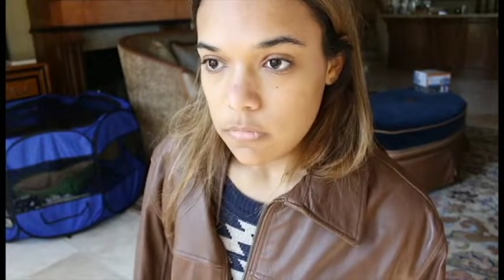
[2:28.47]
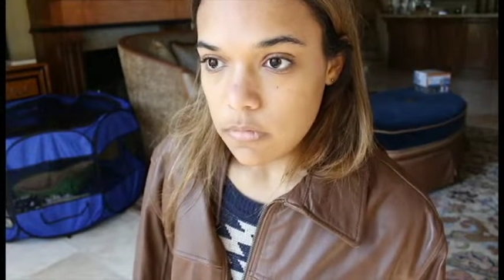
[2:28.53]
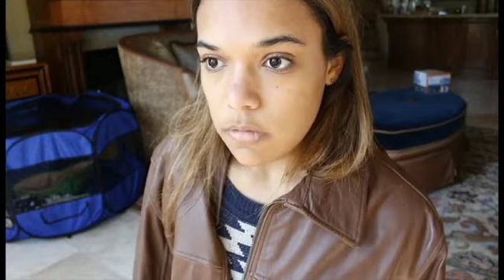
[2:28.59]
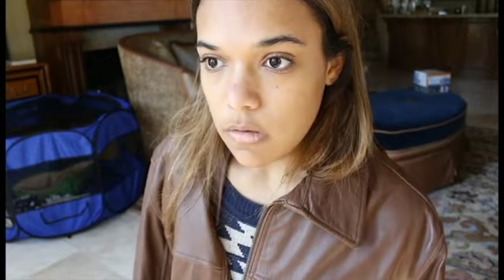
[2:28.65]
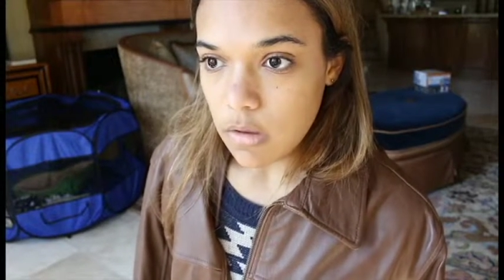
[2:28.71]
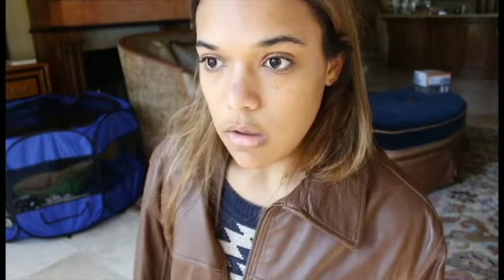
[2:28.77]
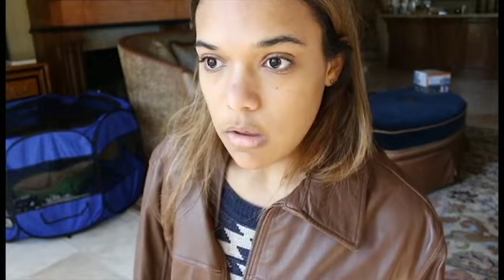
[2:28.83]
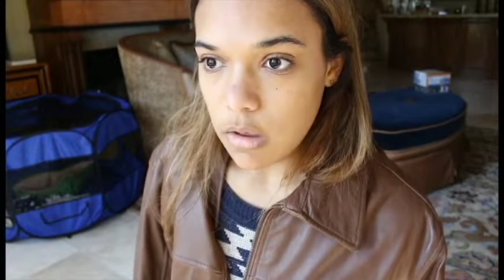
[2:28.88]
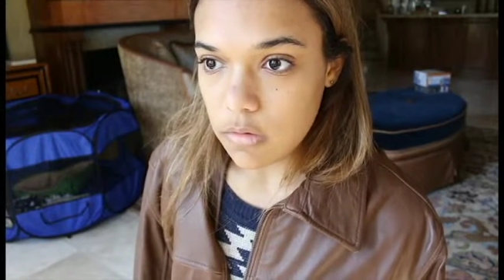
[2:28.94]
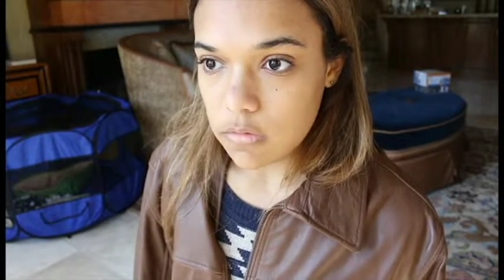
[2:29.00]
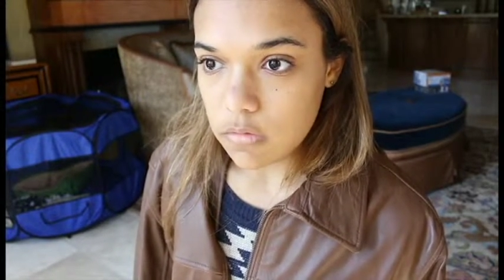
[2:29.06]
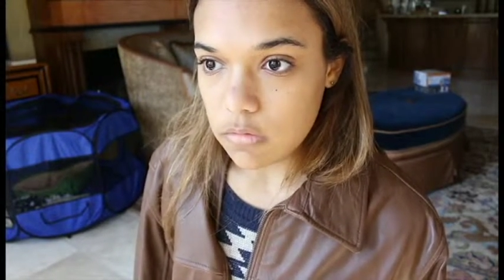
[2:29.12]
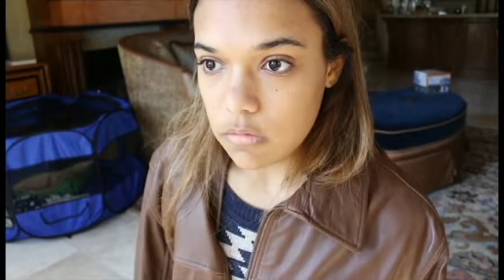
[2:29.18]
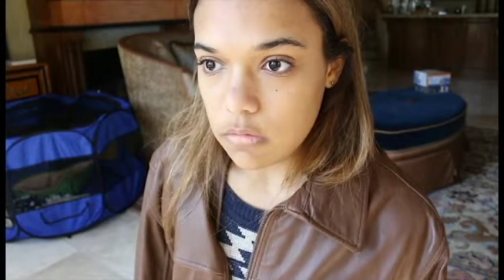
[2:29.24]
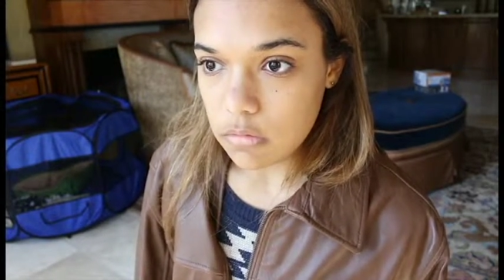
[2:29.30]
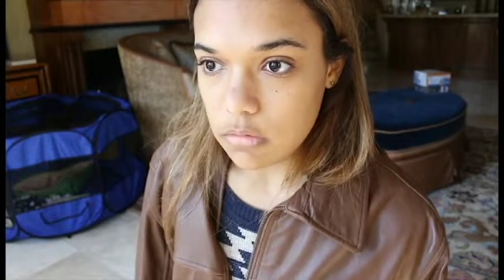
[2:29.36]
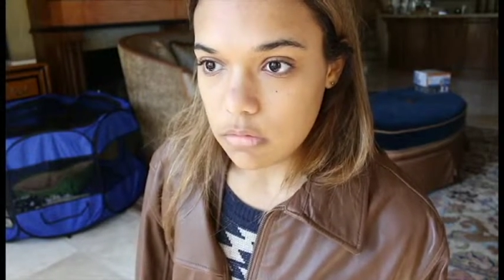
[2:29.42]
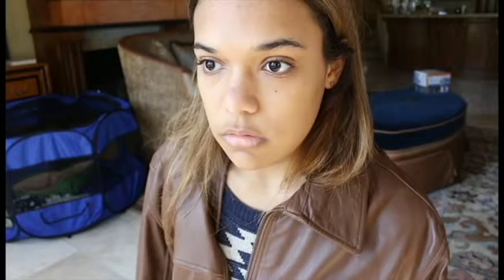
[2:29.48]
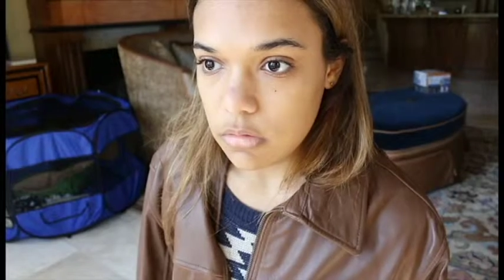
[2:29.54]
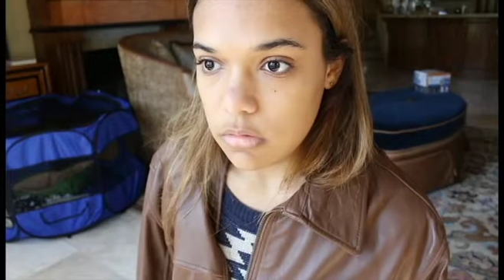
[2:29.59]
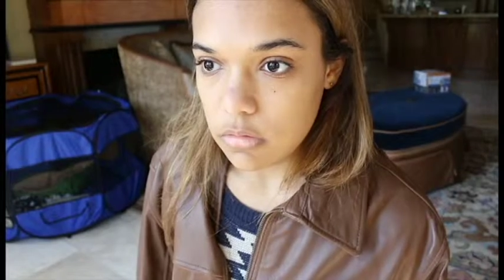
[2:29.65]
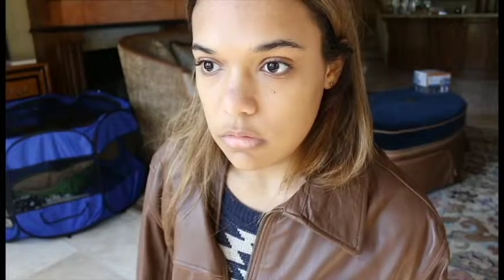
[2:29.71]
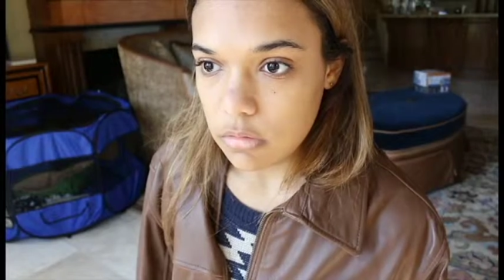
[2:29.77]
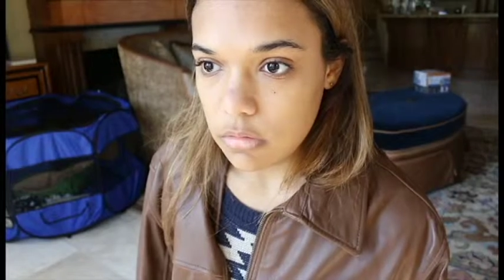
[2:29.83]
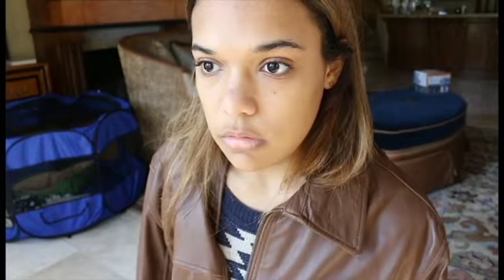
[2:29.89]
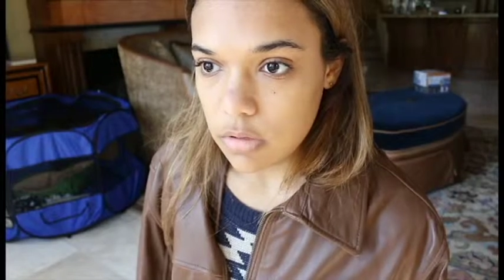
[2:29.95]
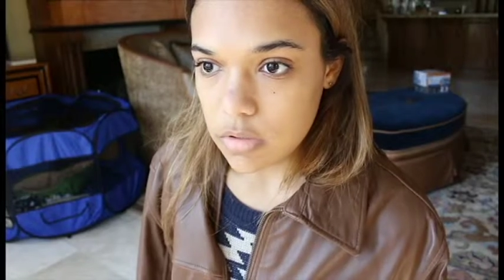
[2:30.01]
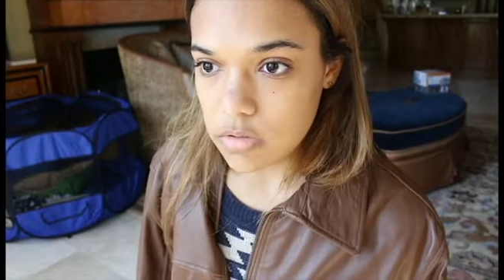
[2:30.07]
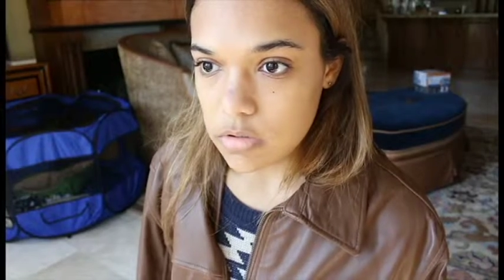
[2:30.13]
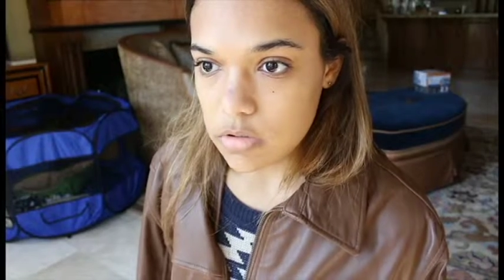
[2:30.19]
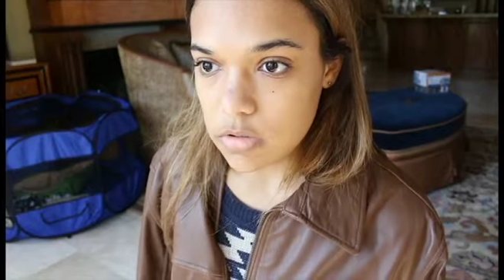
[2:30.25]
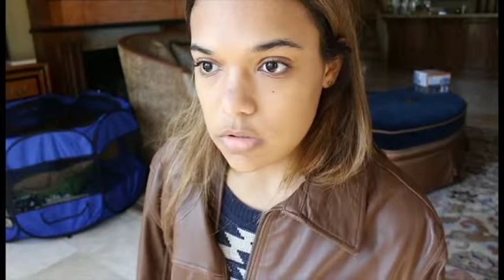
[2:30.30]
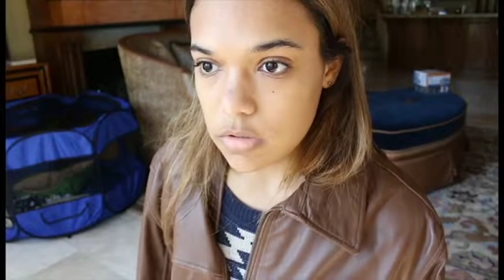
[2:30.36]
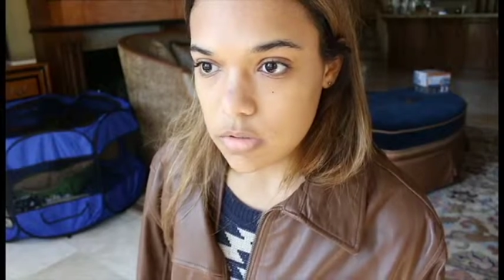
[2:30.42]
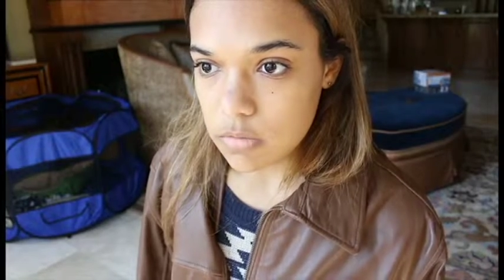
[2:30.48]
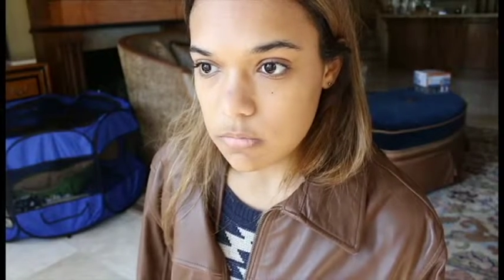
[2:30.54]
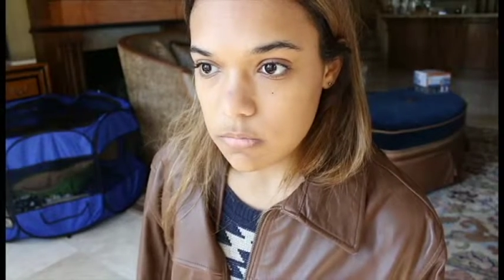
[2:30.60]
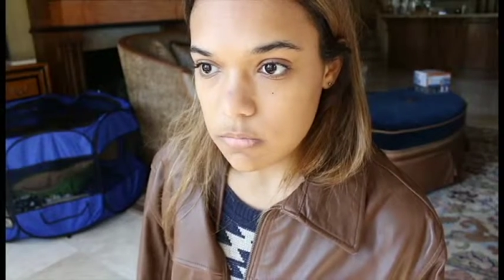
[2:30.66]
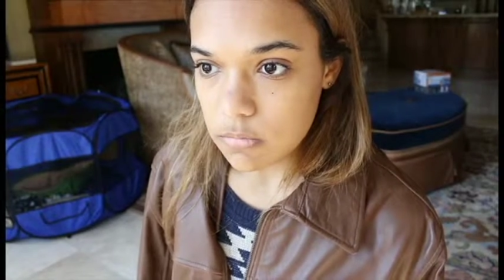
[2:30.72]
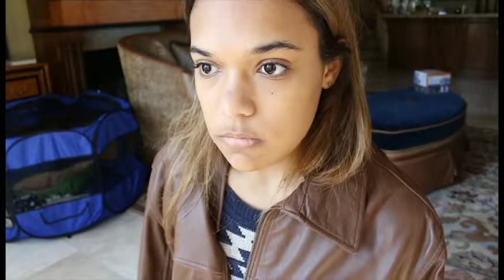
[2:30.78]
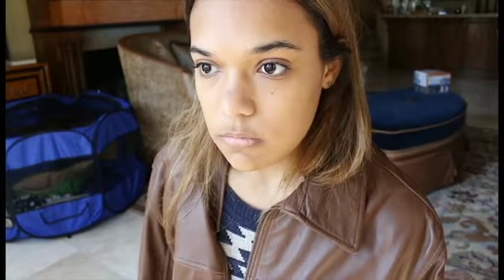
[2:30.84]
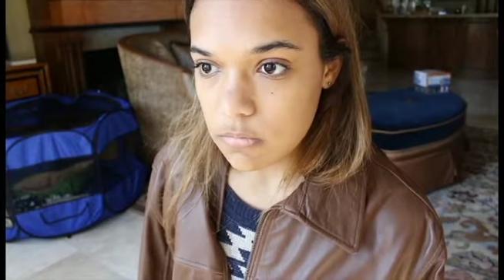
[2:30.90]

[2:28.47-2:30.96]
to ask you a little question.